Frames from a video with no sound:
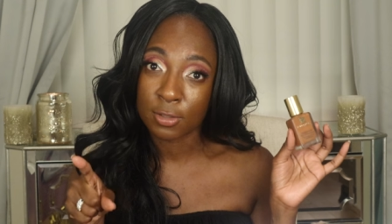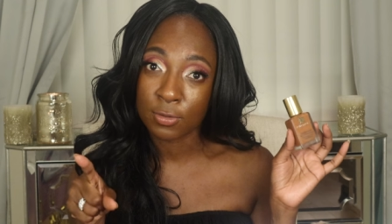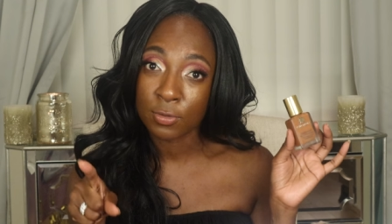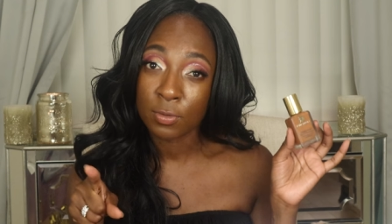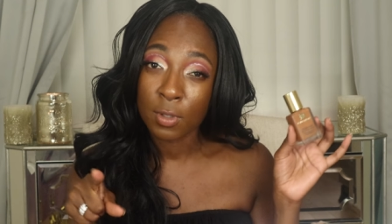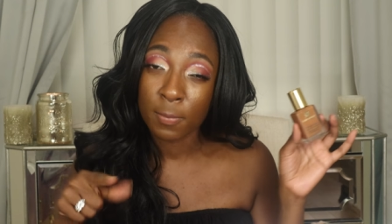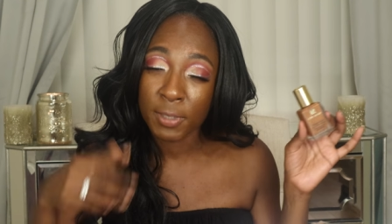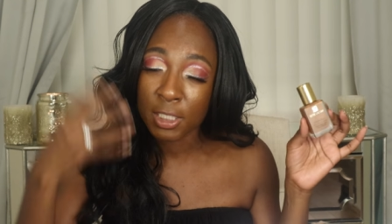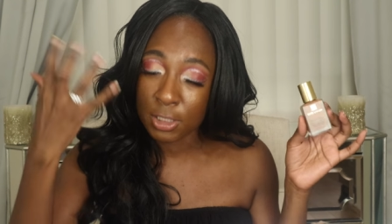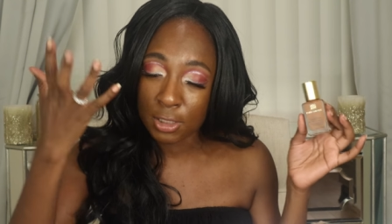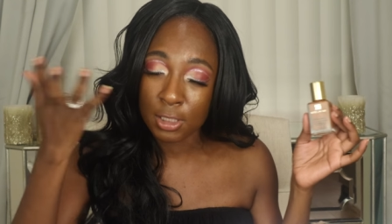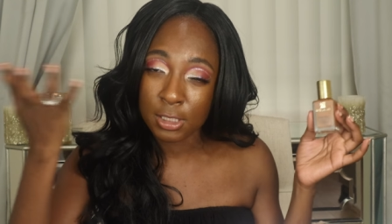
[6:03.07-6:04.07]
do
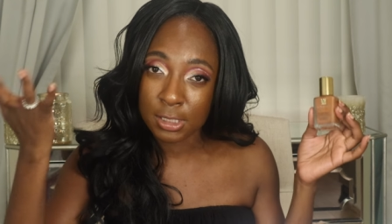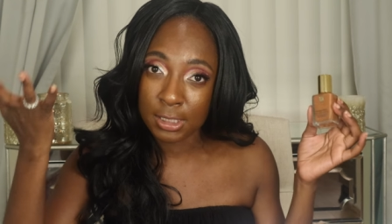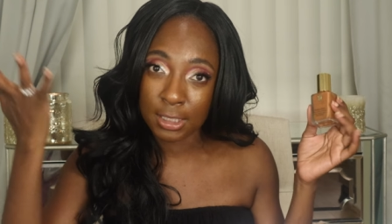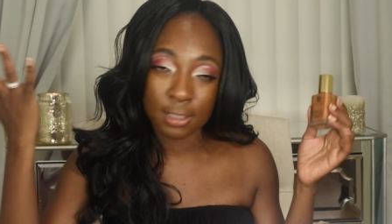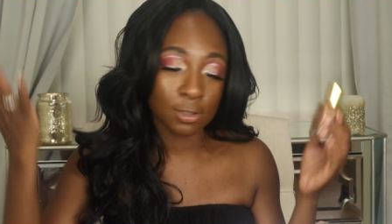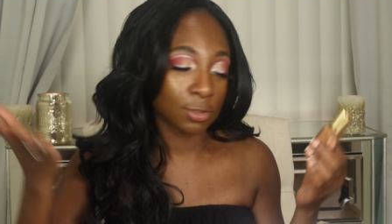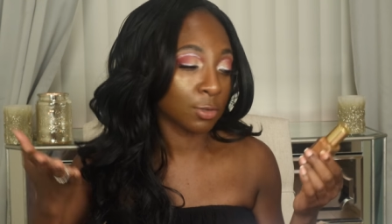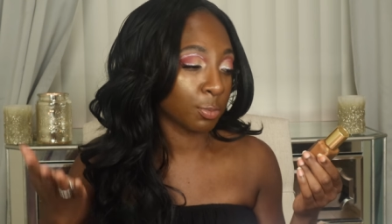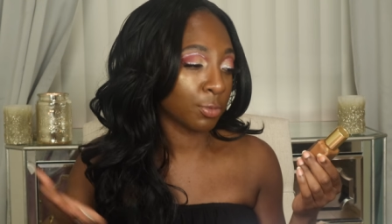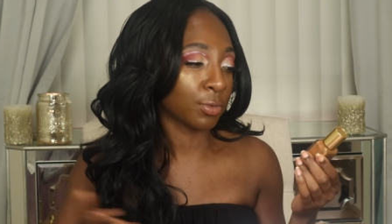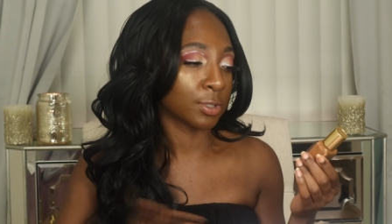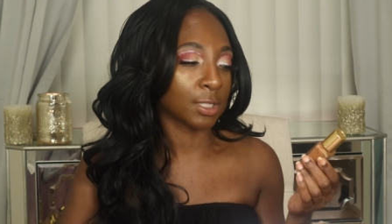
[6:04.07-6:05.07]
because it's going to sink into your
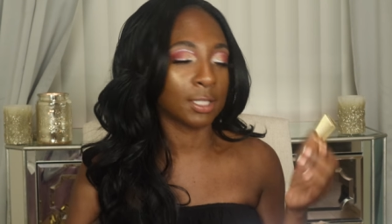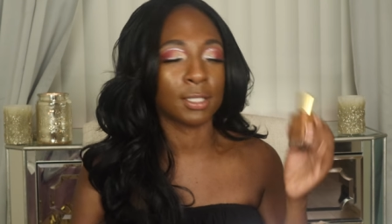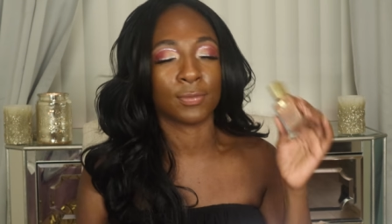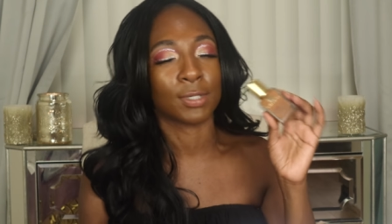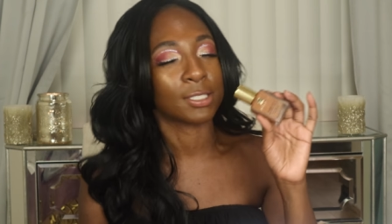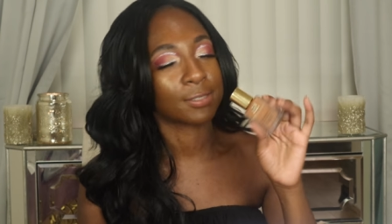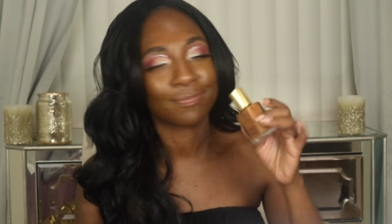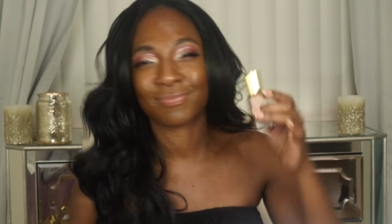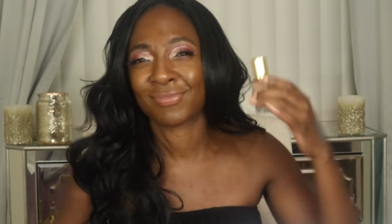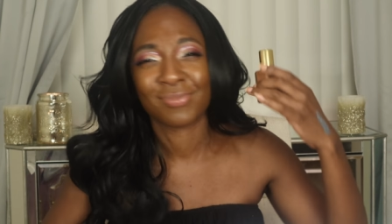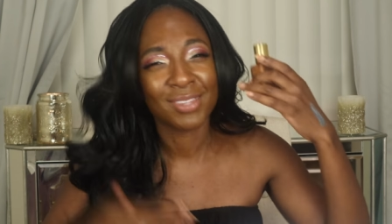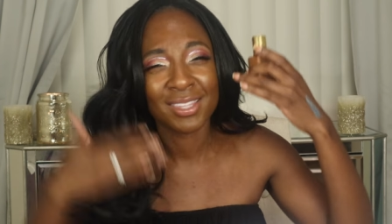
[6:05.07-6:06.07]
pores. Anyways,
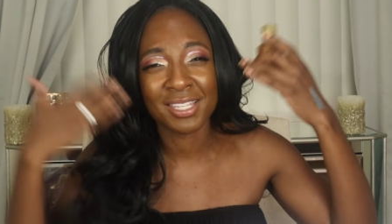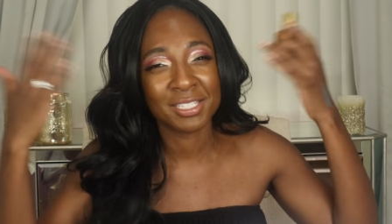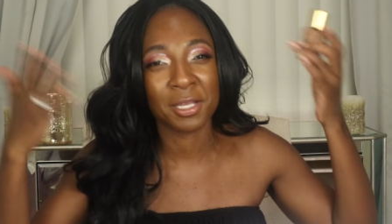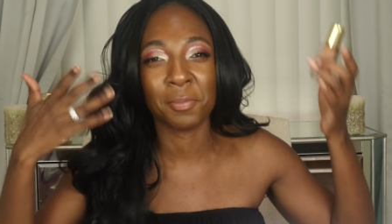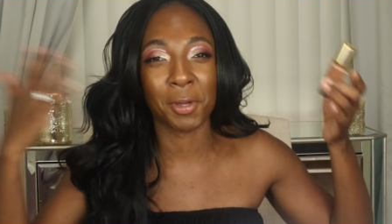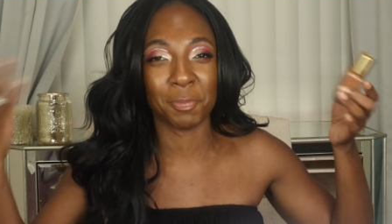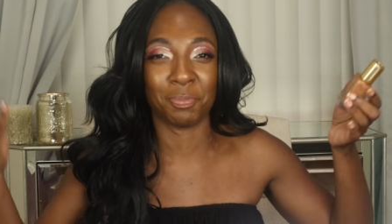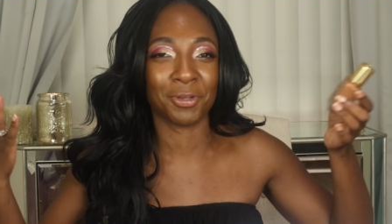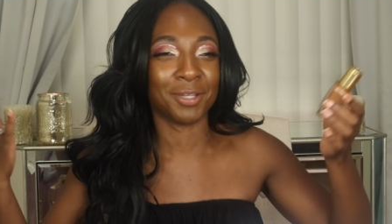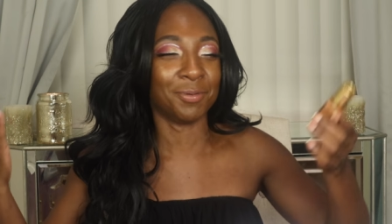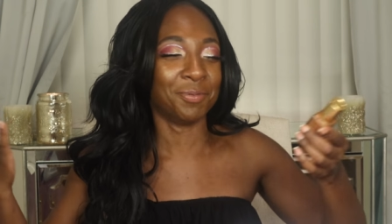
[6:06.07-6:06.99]
that's how my brain